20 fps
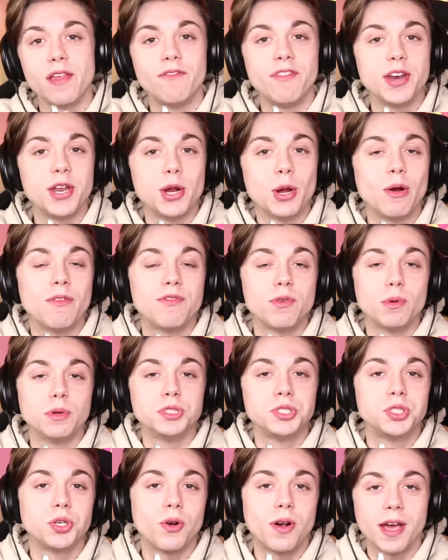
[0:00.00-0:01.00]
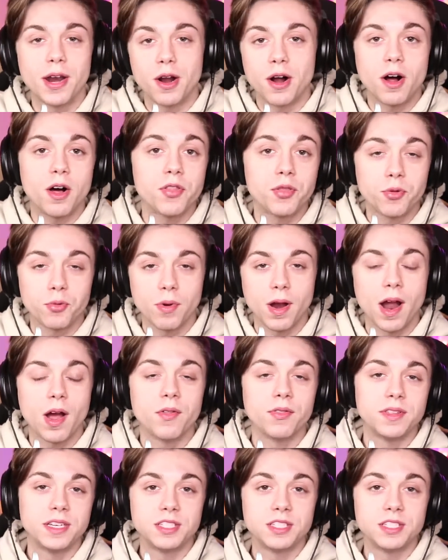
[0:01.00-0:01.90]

the video if you enjoy it all throughout.